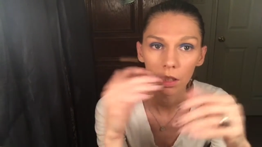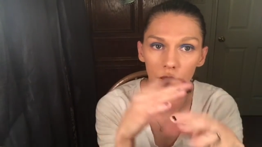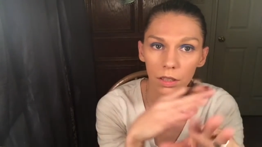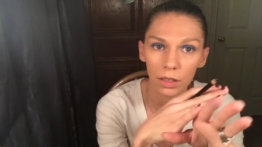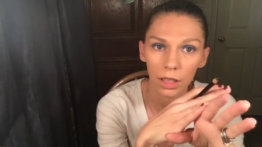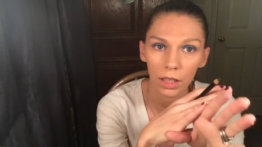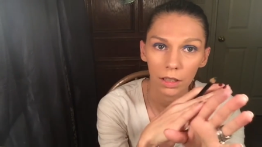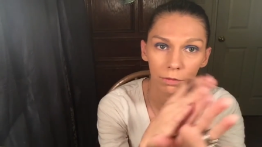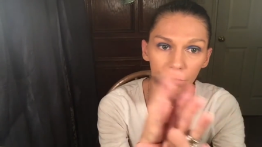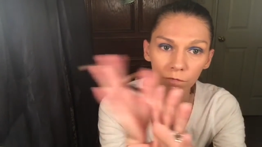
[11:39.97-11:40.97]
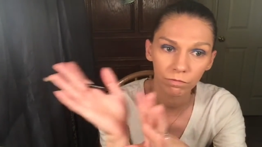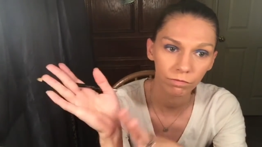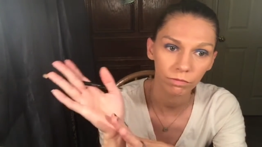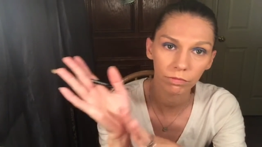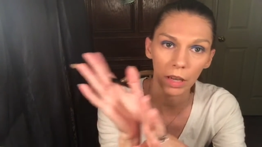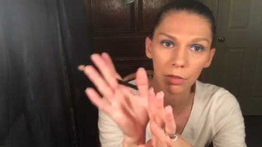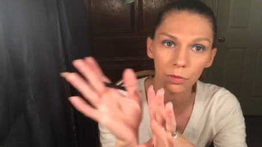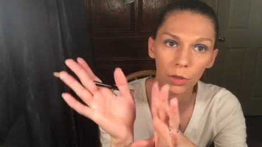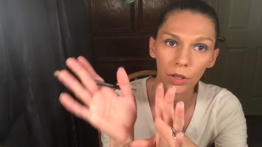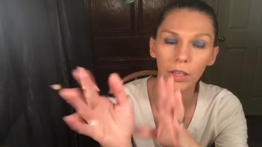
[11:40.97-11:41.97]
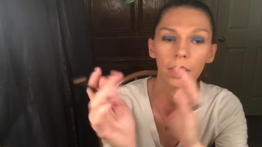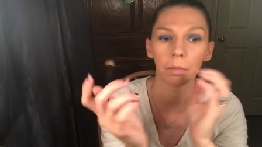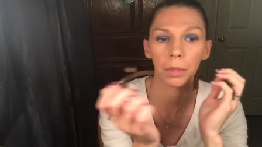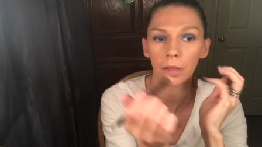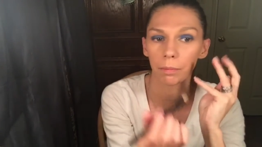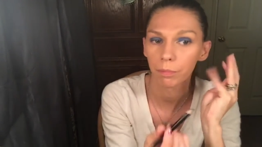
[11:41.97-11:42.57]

just uh, fast forward it a bit.